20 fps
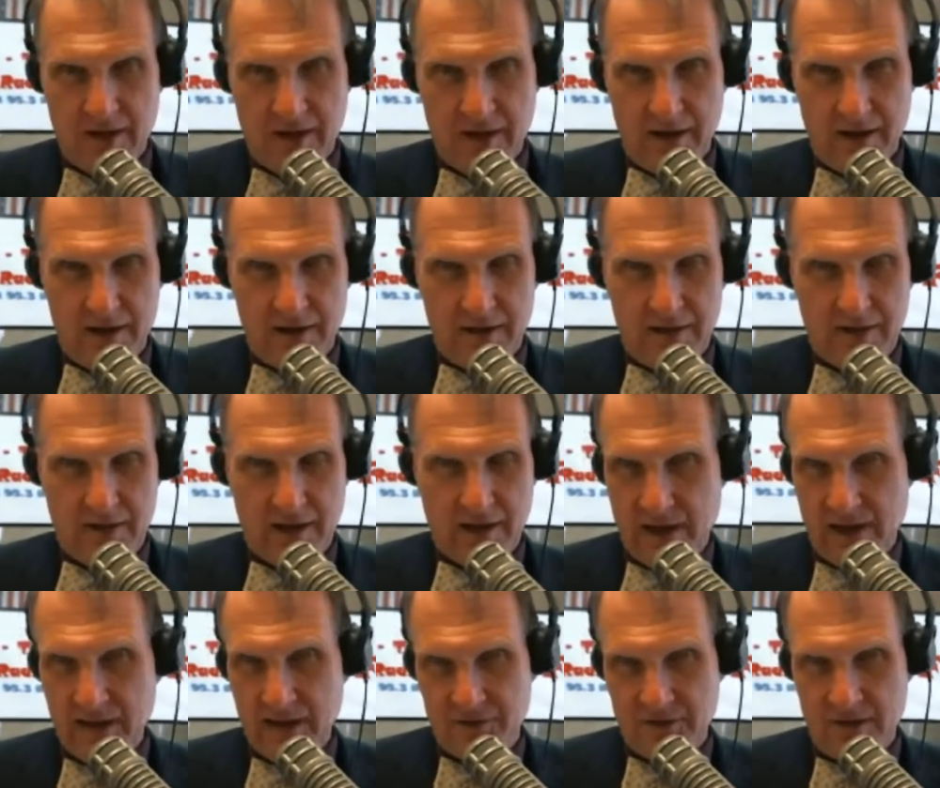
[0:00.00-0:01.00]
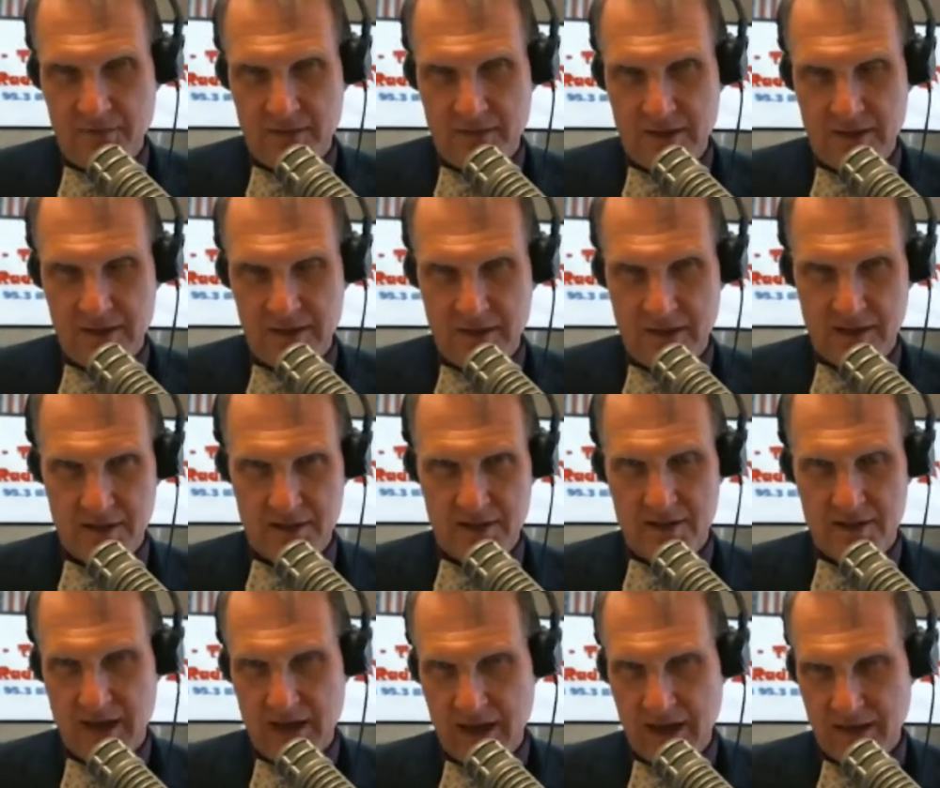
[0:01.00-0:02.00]
And they like Trump because he
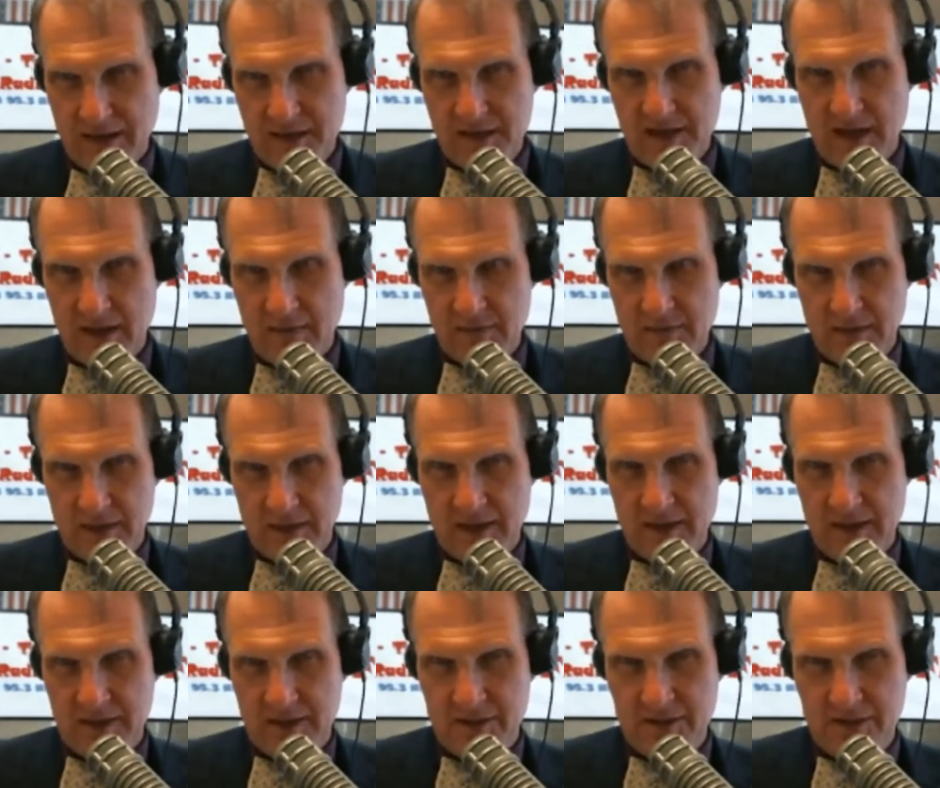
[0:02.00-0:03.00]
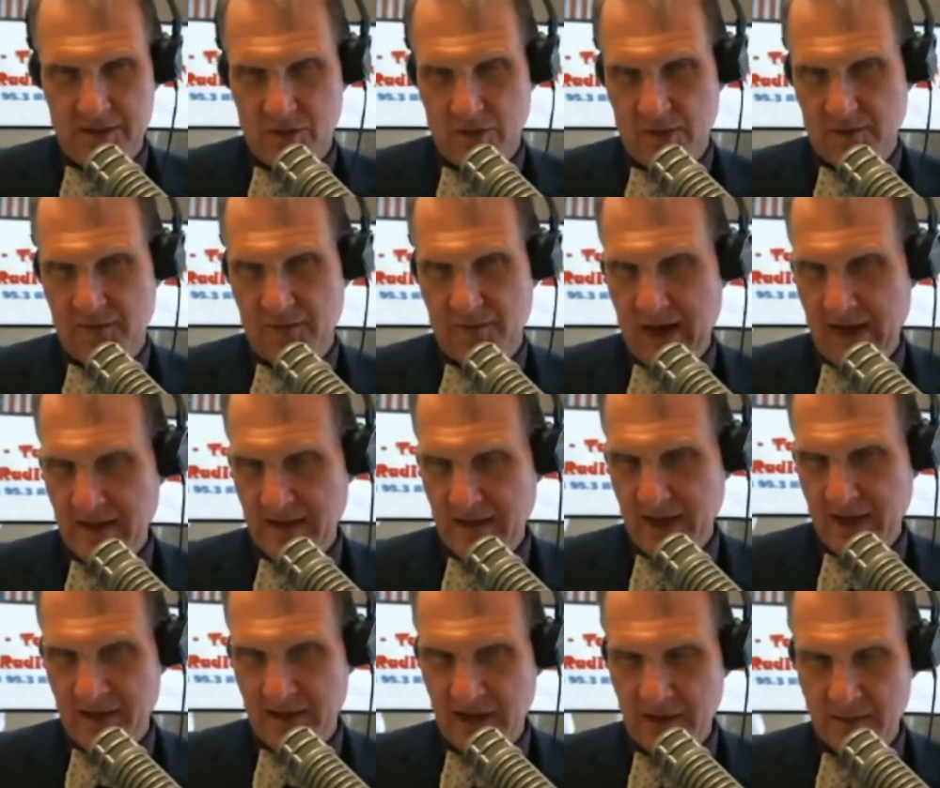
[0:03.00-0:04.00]
is anti-establishment. He's sort of
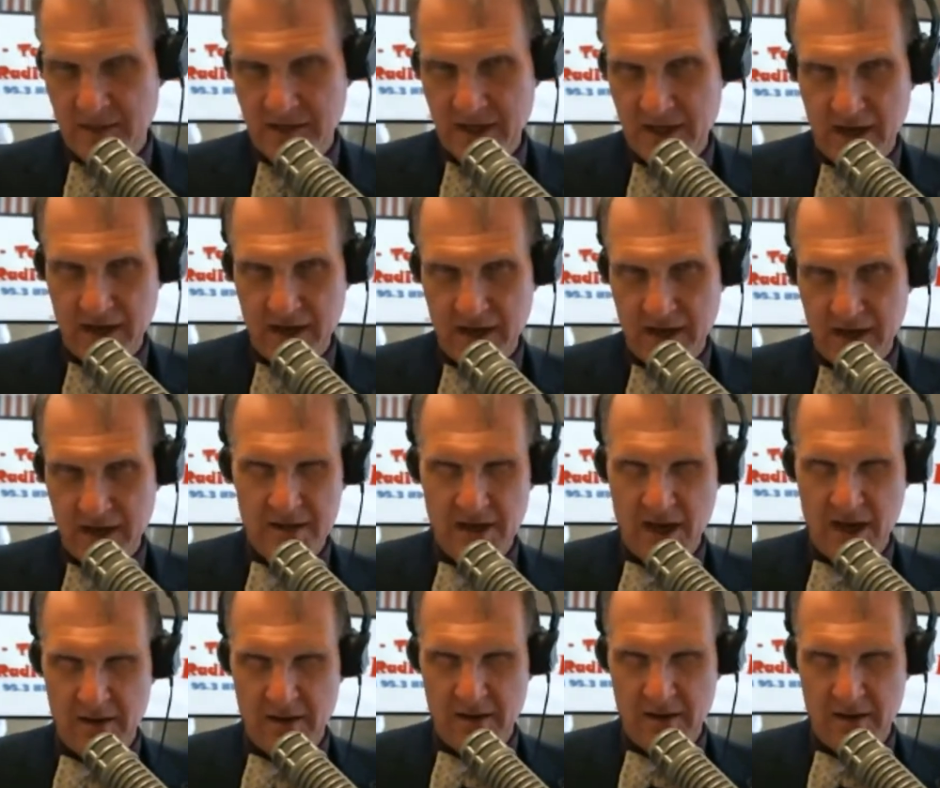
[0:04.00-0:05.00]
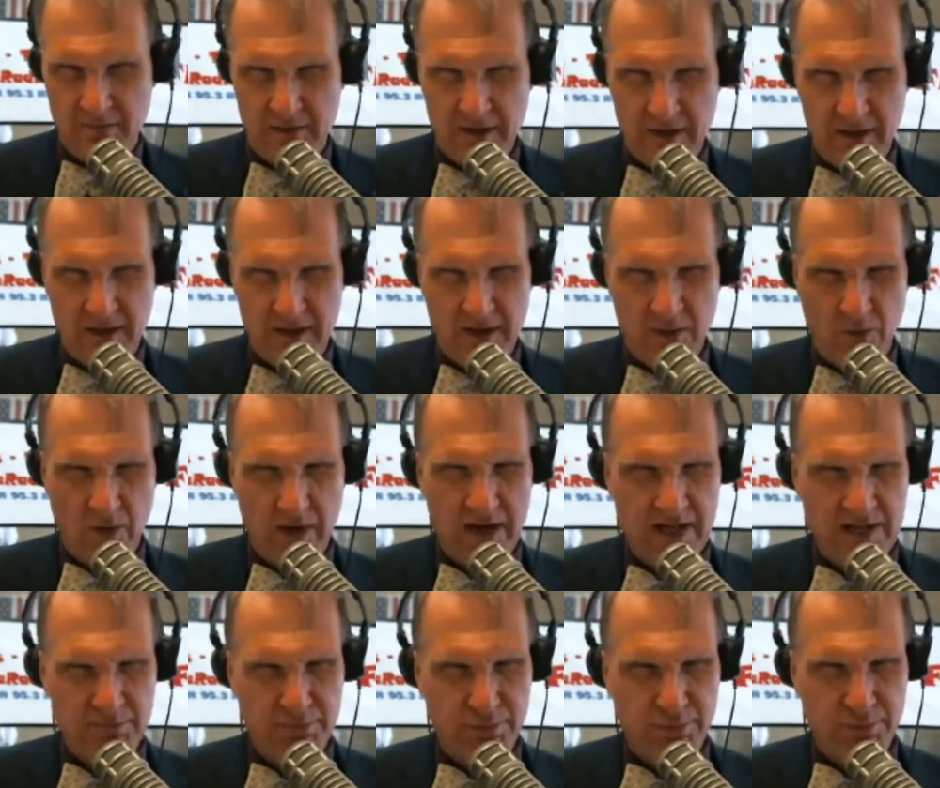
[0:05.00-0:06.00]
anti-deep state. He's not, in a
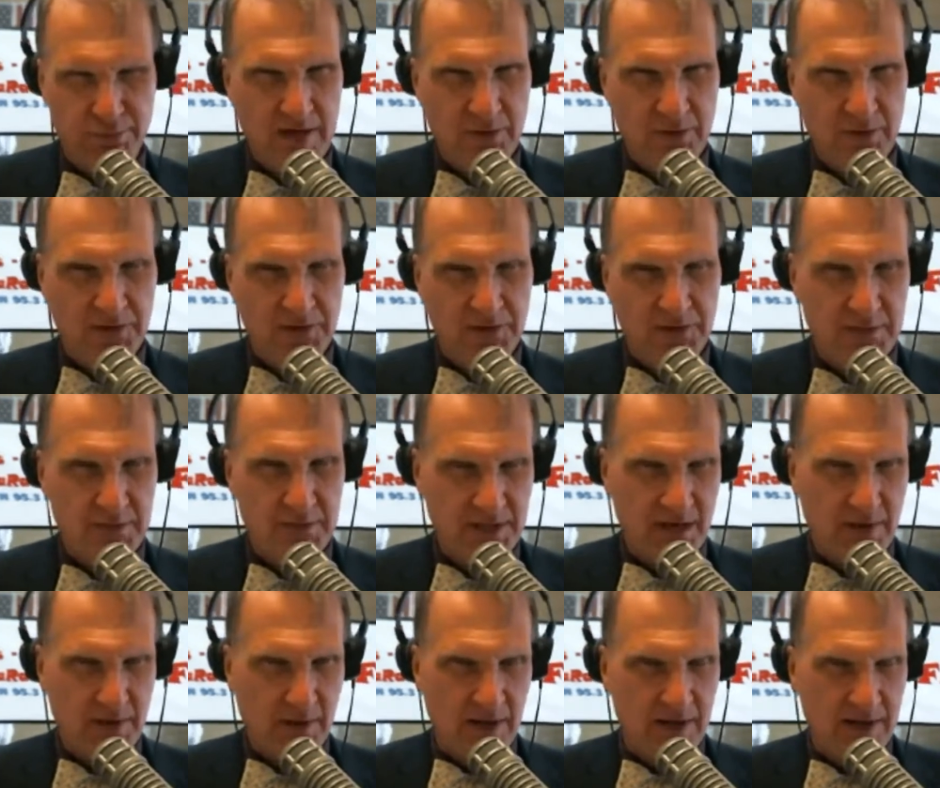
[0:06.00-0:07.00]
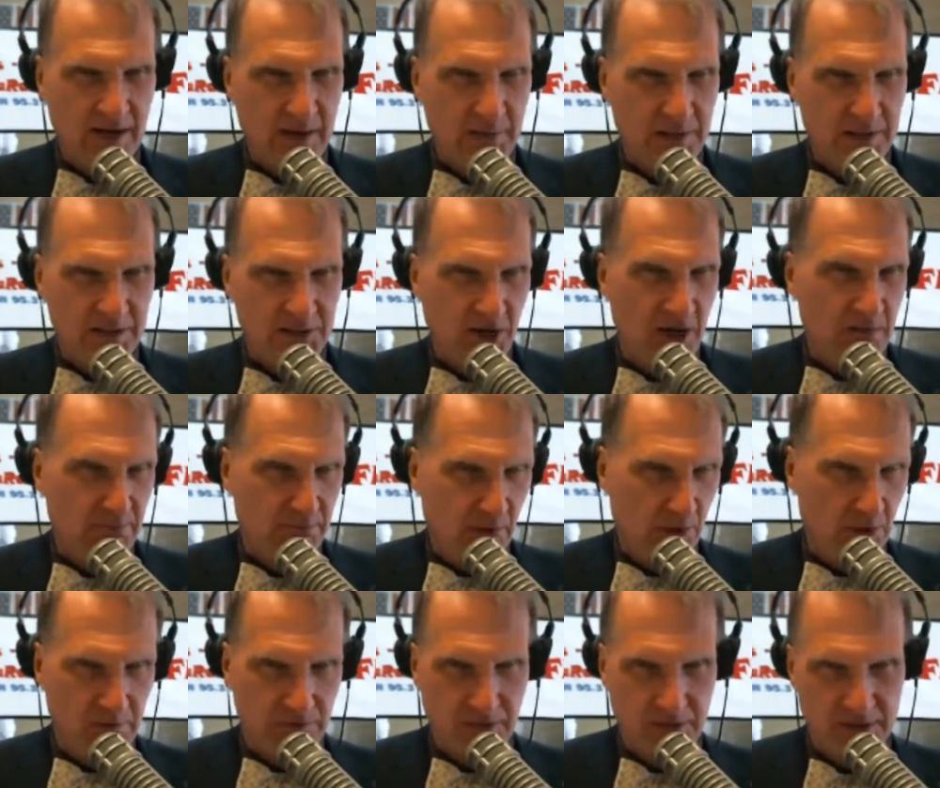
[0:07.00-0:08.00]
way, he's playing with the deep state by naming
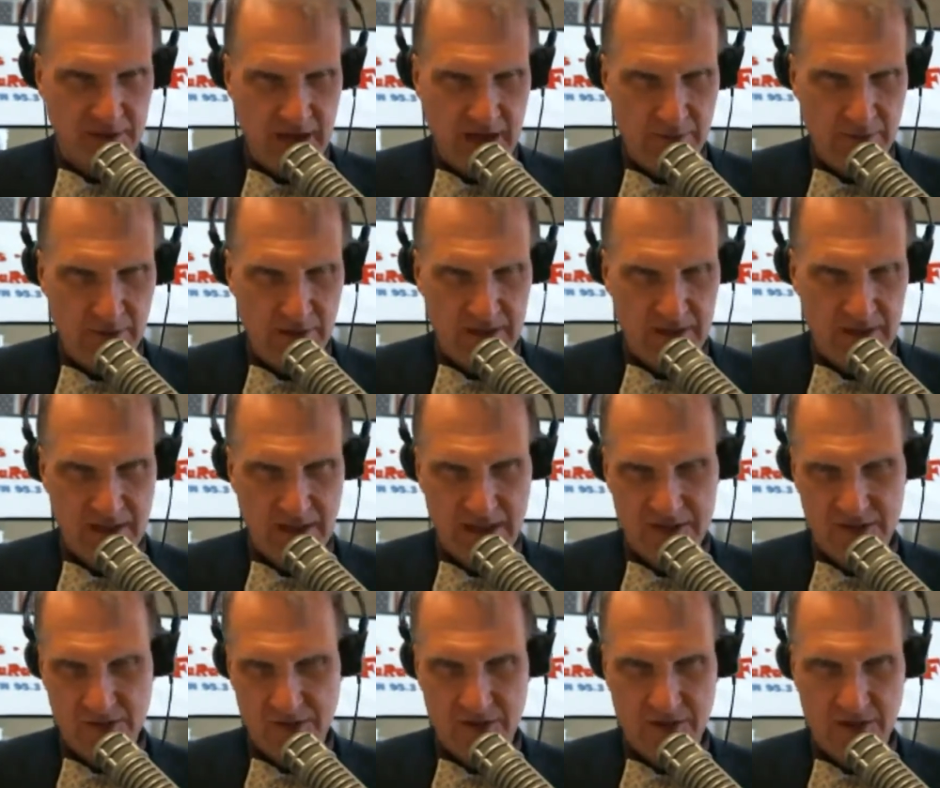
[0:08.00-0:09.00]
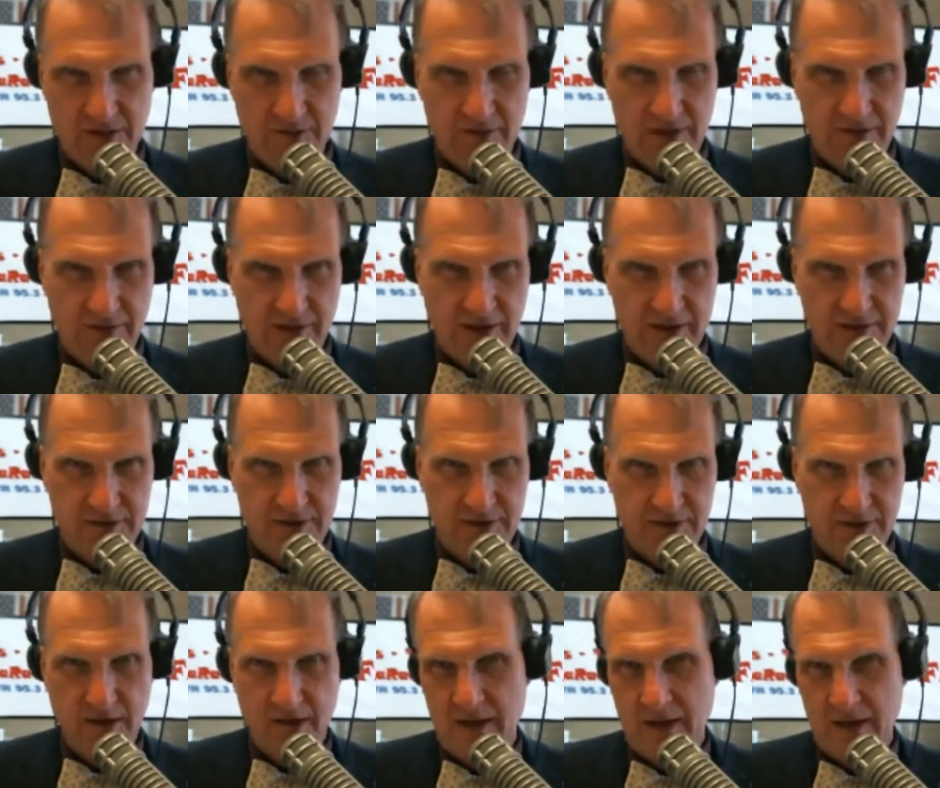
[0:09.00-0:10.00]
John Bolton, for example, as national security
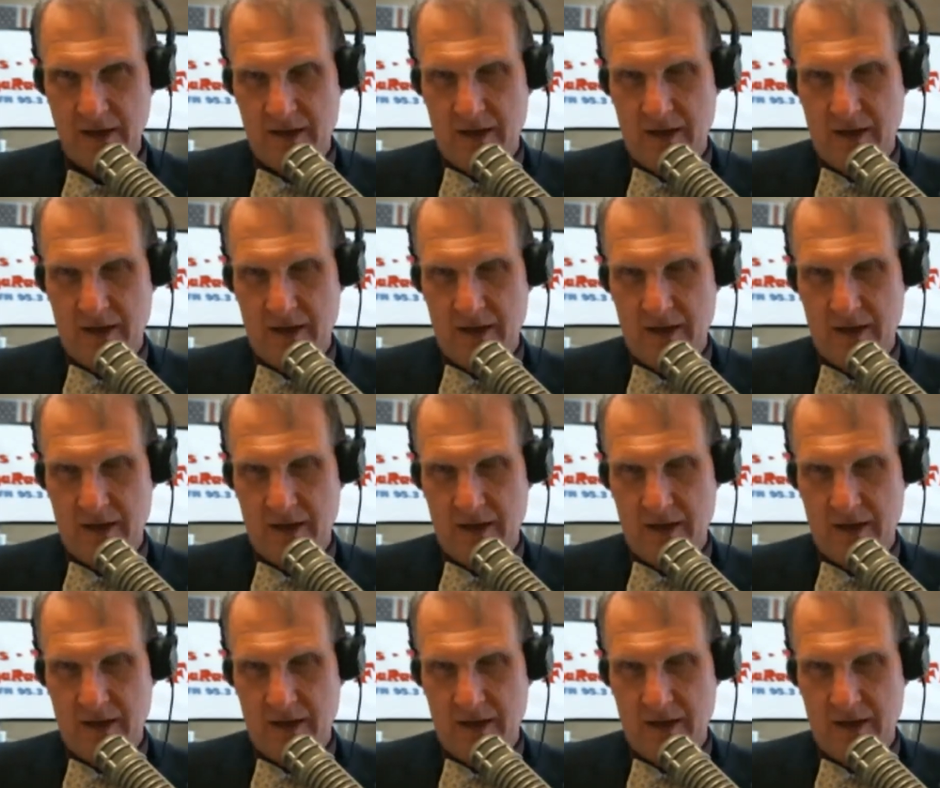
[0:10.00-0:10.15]
advisor.